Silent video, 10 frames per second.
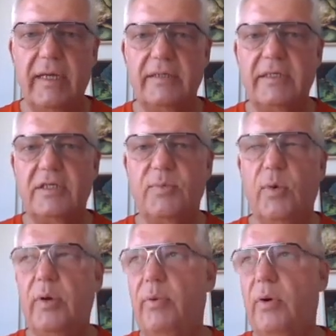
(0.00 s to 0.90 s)
This is
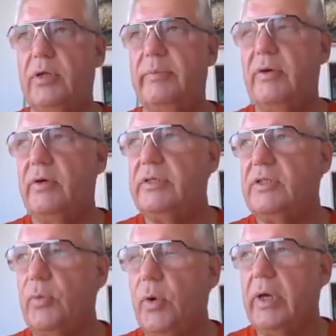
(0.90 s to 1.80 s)
more important because
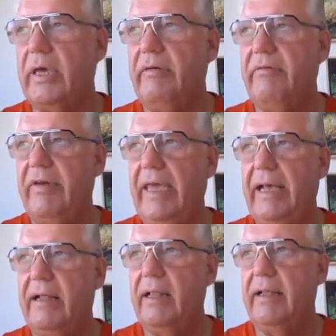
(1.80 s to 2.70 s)
it's a working
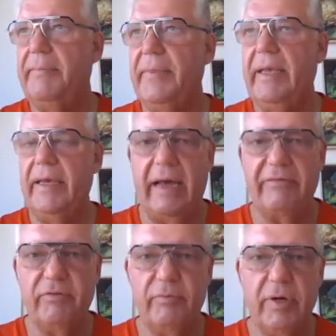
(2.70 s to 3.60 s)
vehicle. It
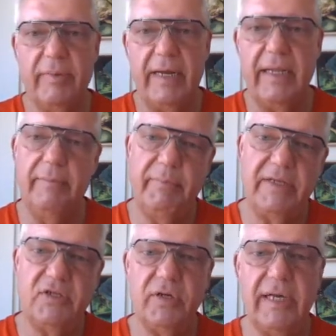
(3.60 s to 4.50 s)
have to bring money.
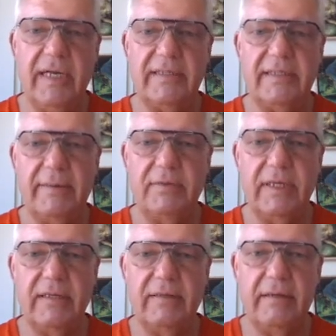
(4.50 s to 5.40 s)
Passenger cars is
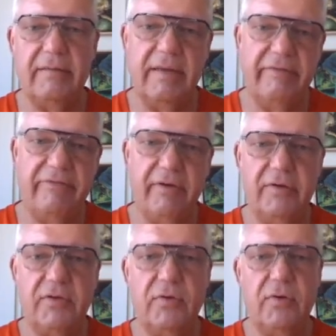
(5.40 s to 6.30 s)
something
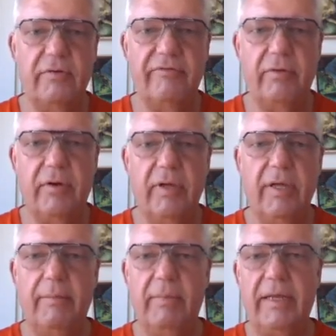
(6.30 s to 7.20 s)
different to look for,
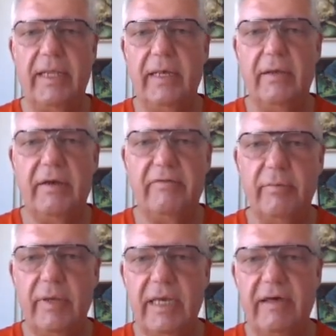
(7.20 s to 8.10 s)
but here you have to
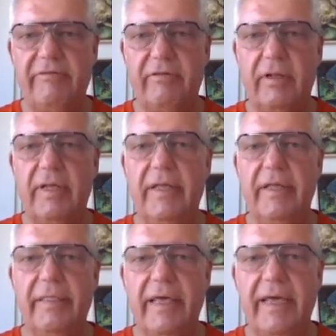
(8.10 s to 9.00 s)
be careful
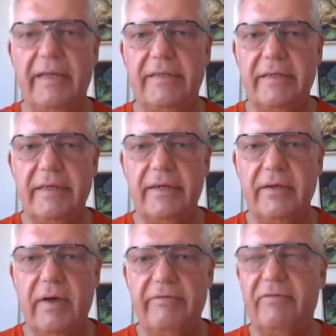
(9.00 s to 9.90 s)
that
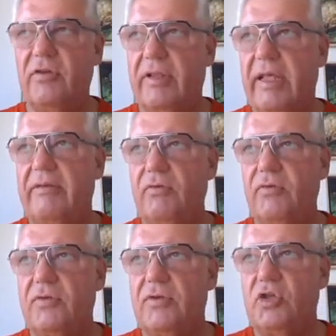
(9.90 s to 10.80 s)
you
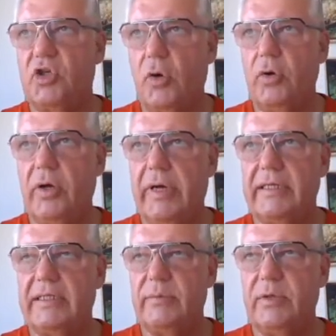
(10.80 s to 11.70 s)
show your
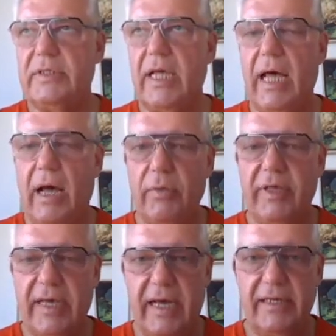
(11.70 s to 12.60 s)
customers how
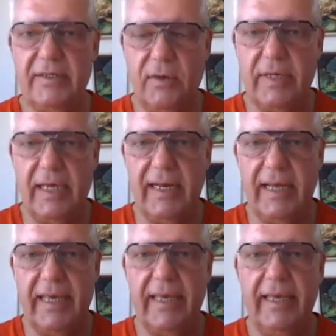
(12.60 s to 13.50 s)
the car is looking
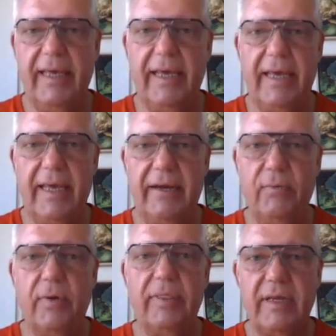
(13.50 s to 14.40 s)
like and
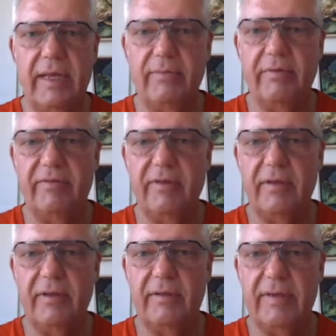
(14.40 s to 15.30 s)
what the depth of
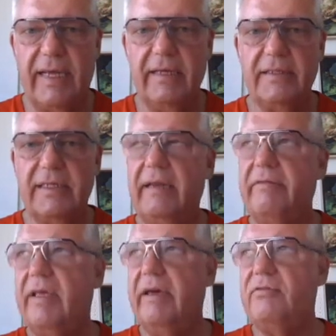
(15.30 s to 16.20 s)
the tires, and
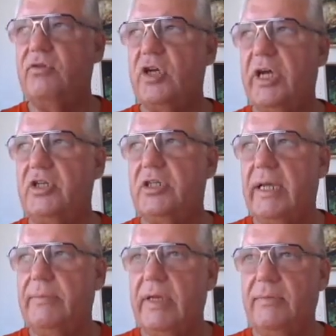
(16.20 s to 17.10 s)
if they have to change it,
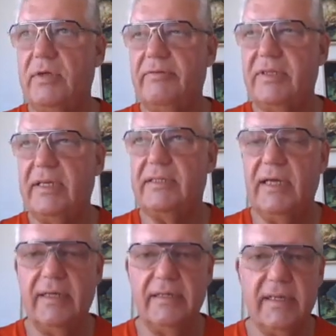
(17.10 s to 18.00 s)
sometimes you have 6
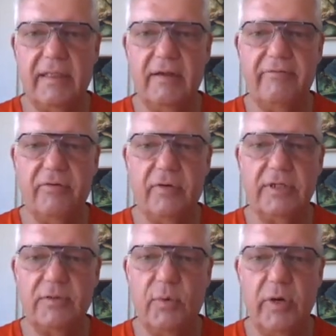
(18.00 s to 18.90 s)
tires, and then of course
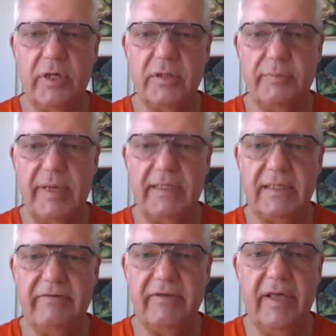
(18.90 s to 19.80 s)
it's more
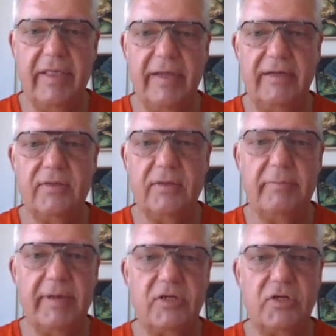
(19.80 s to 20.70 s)
expensive than it's on the
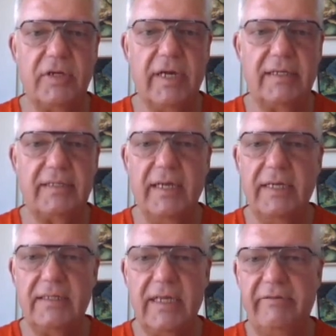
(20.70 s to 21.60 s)
passenger cars.
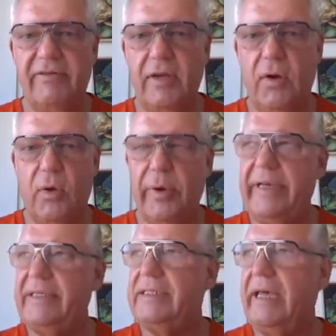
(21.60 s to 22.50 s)
Safety
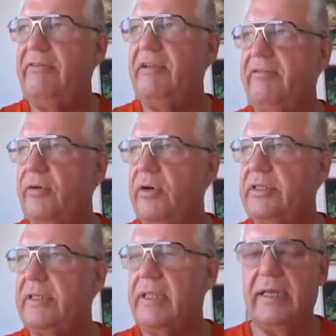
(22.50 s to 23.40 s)
always, safety
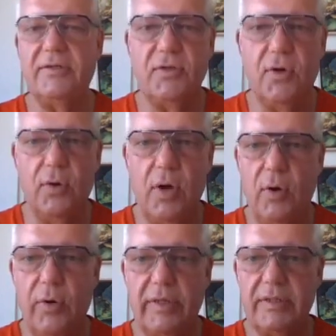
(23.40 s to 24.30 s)
first. That is no
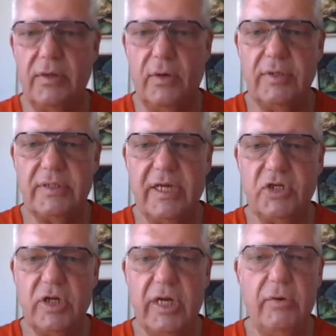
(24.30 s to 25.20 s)
go. It's a no
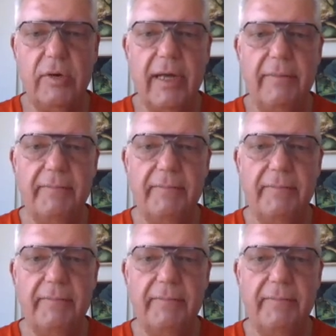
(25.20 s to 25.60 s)
discussion area.